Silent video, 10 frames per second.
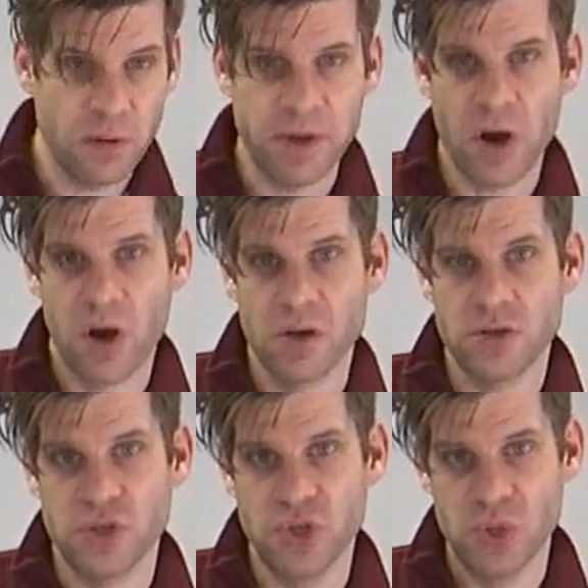bit harder
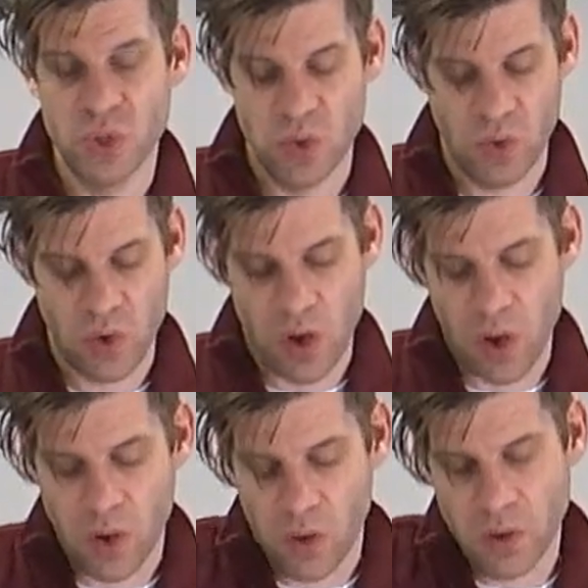to
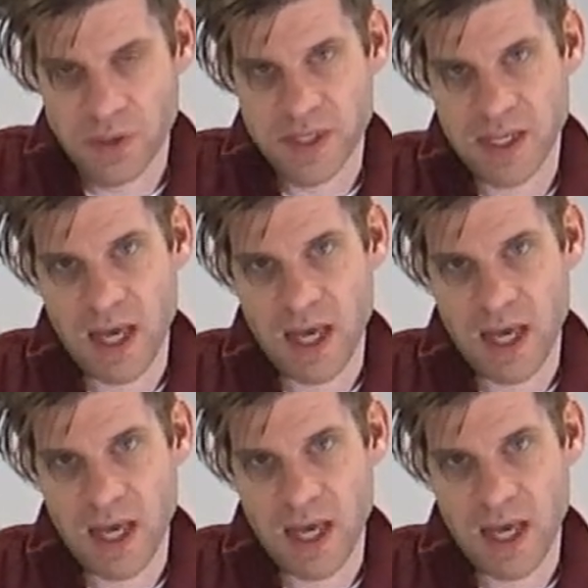hold and